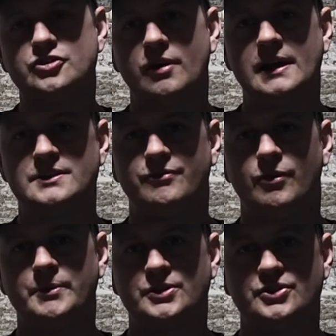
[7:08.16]

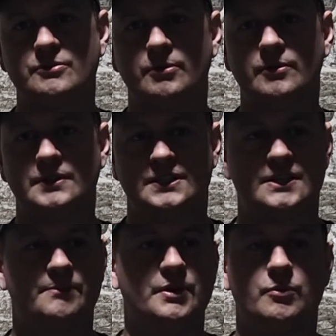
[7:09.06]
transform your Subaru into
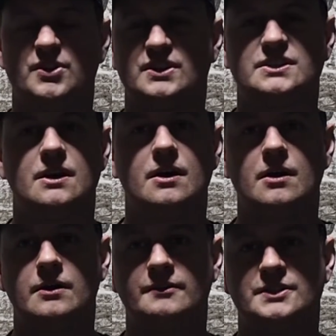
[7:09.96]
something with a
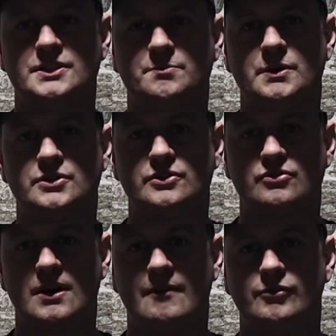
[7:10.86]
ton of suspension
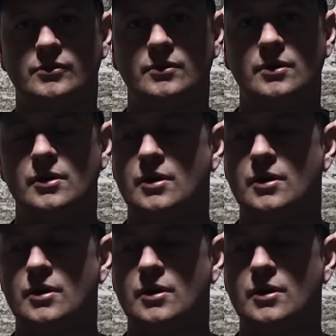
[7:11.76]
travel.